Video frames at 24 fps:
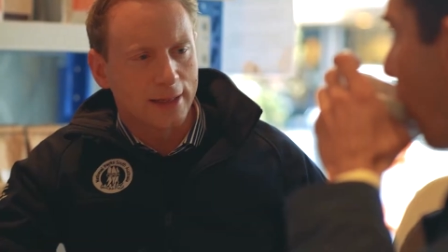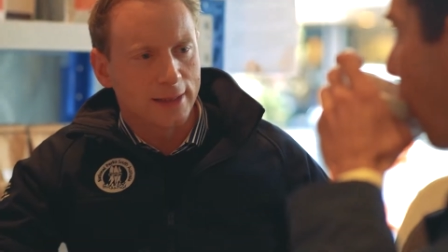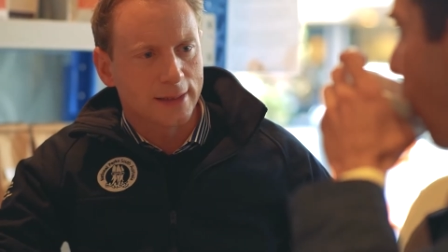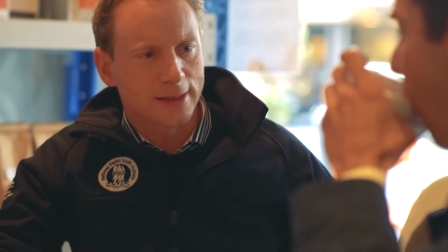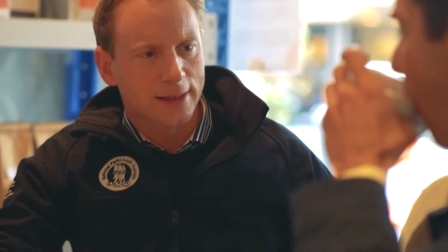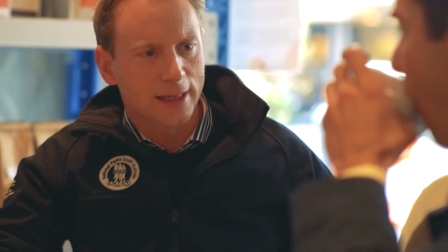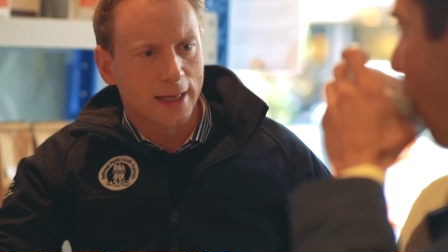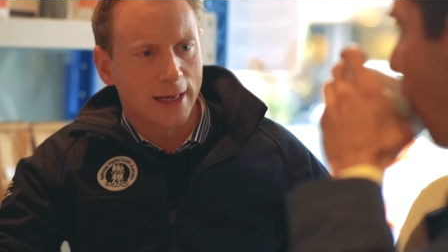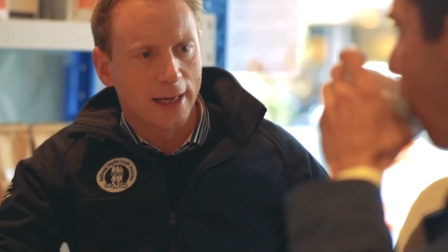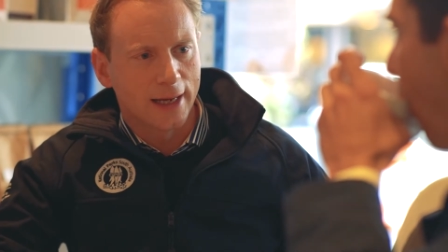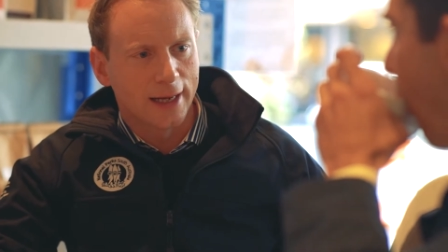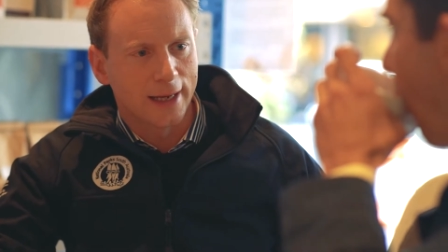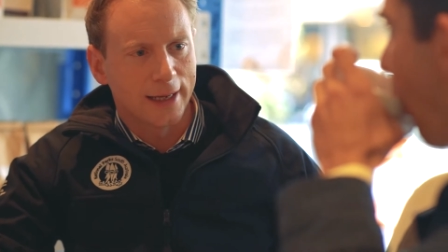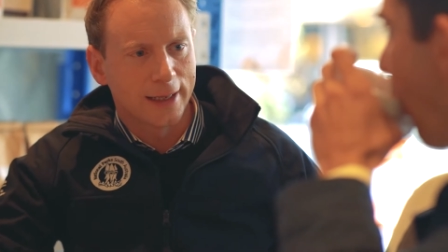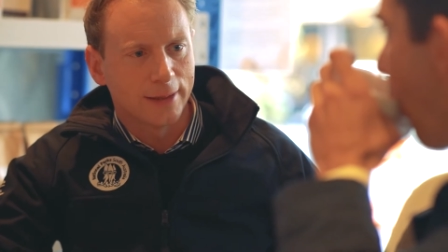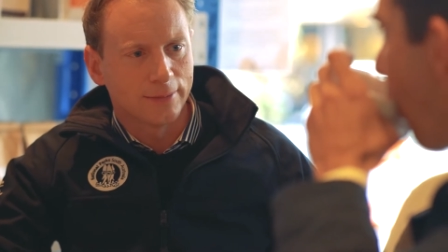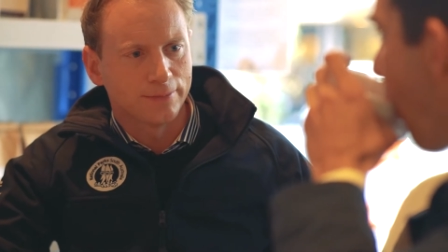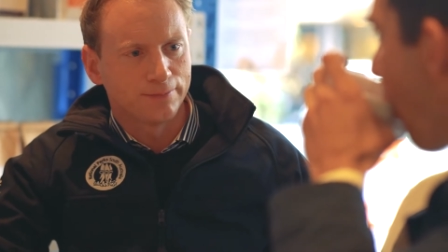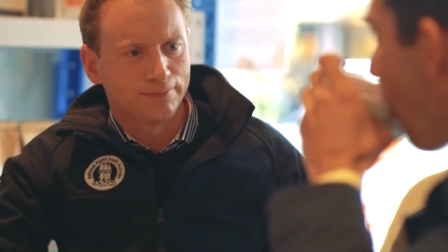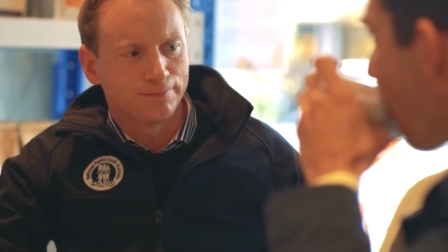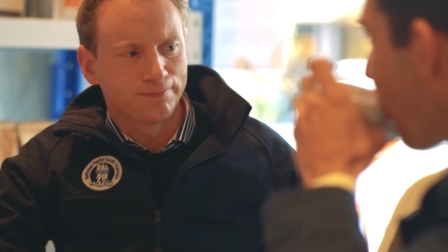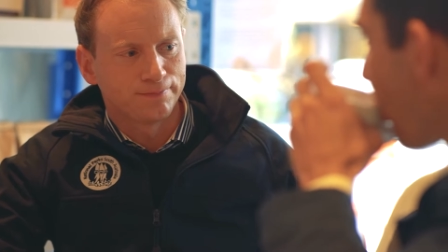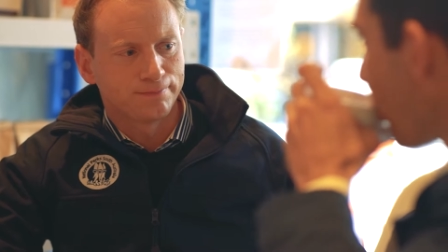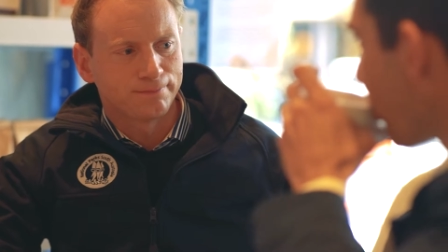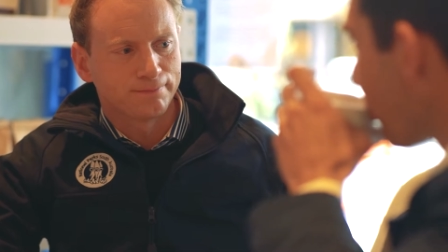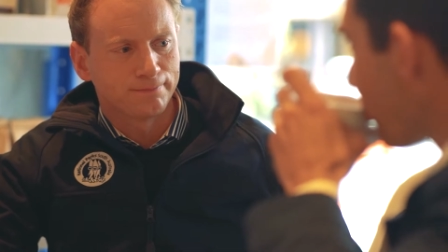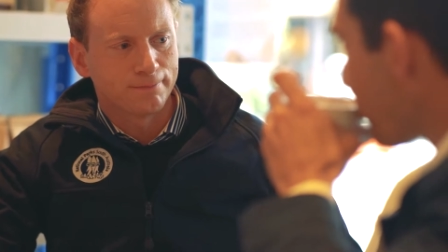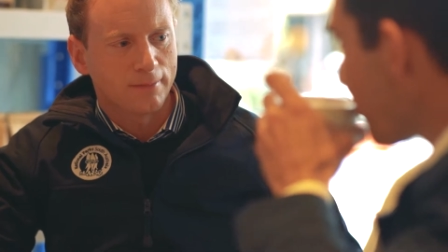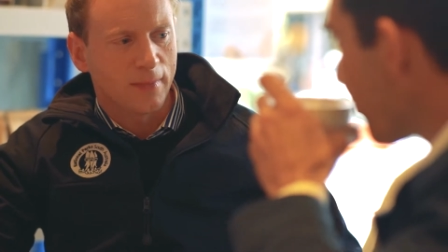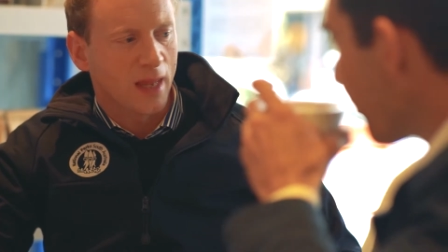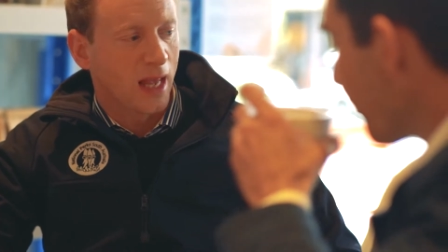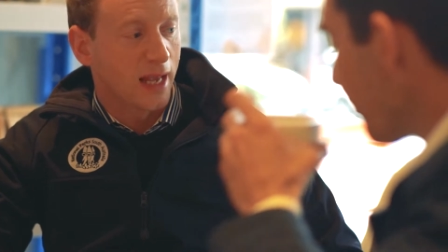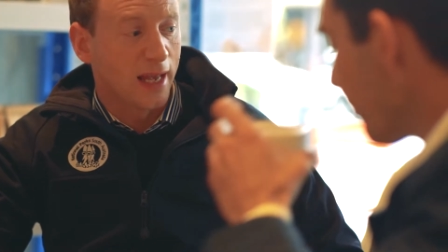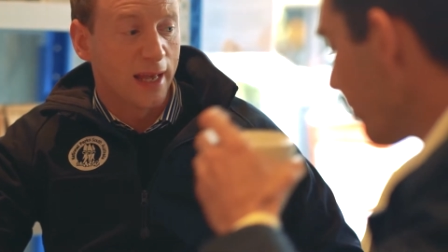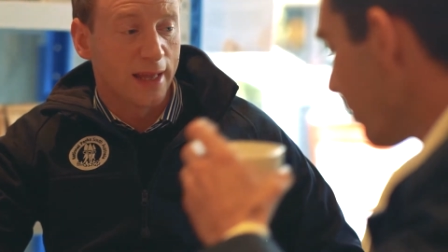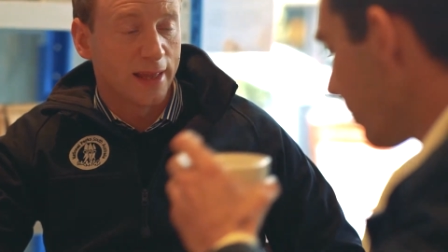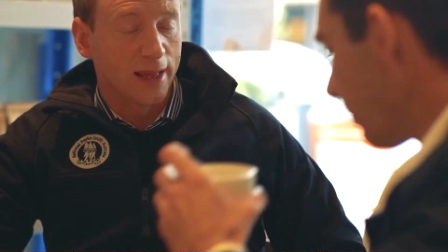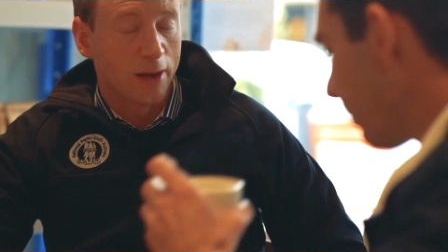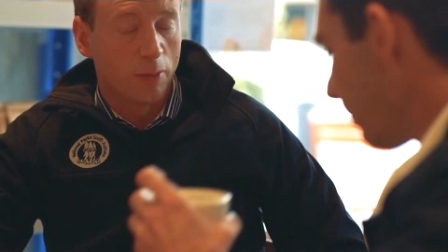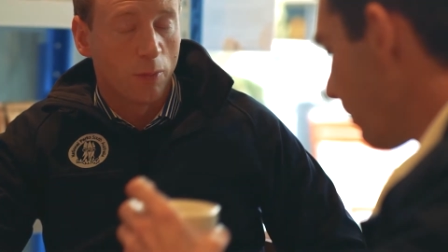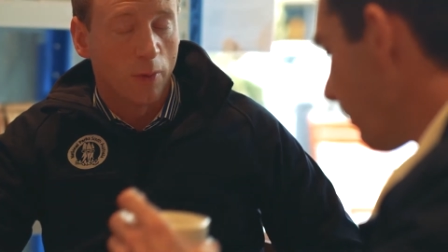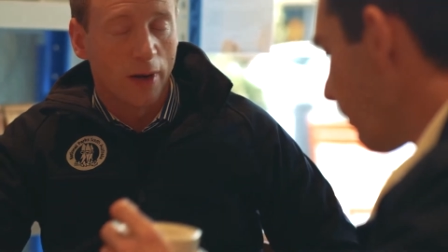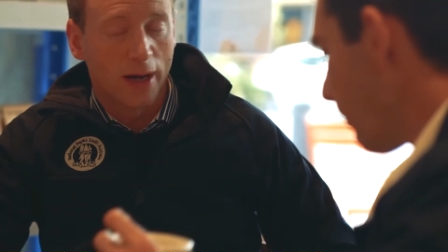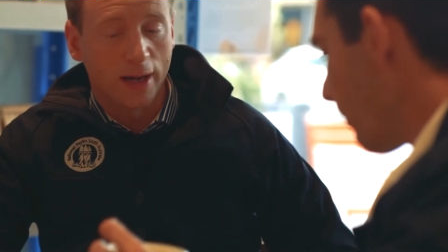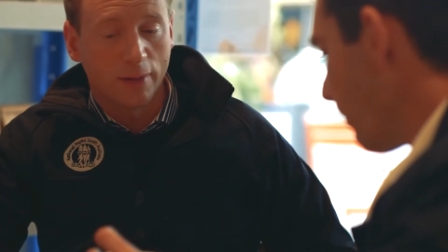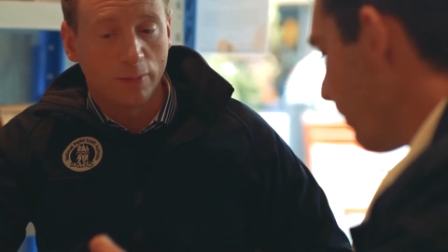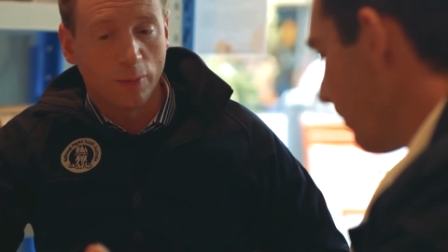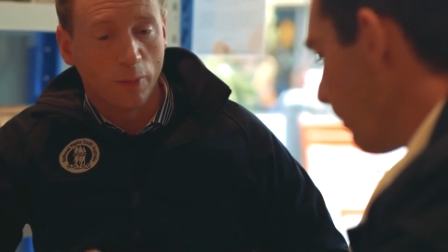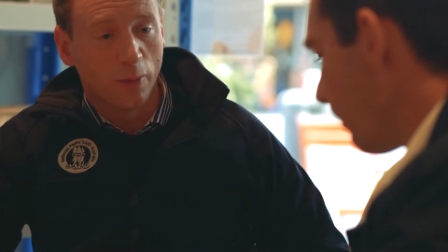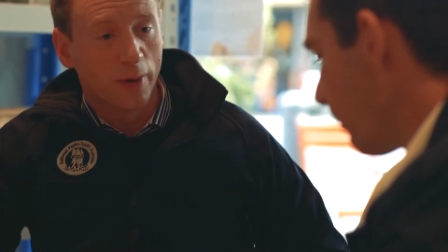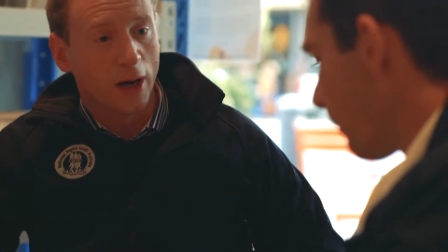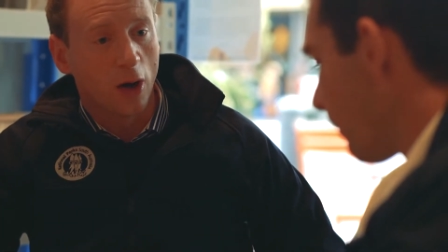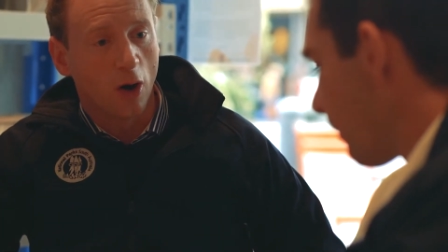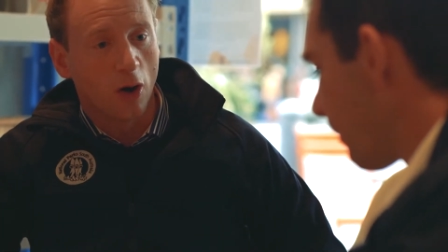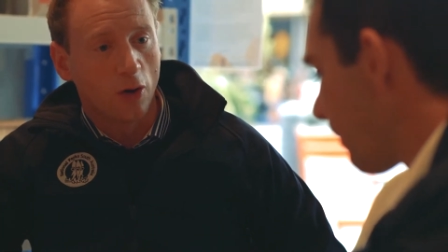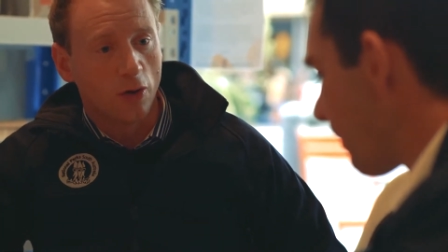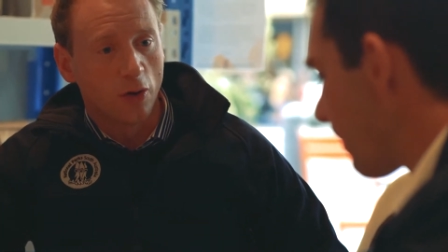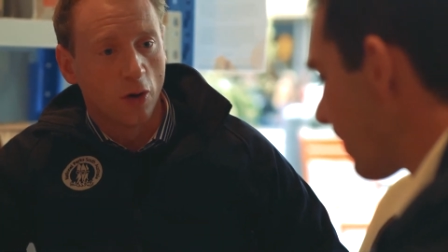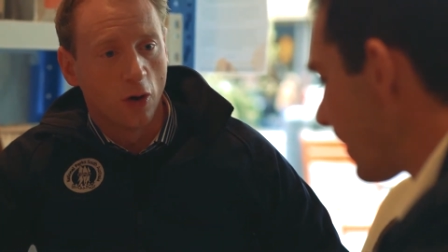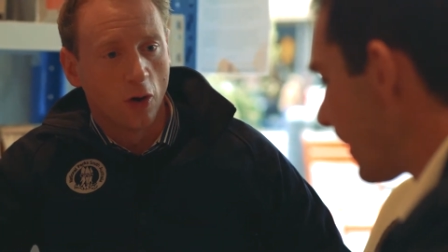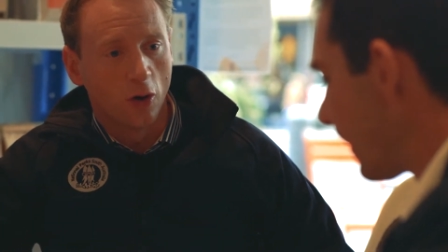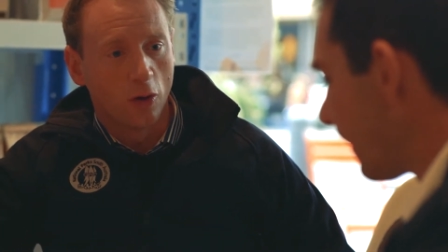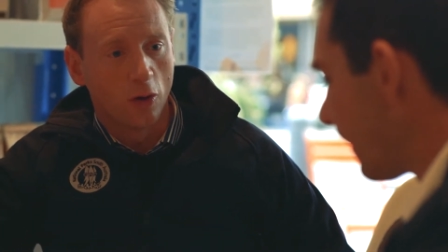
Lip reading: like single-use plastics and reducing our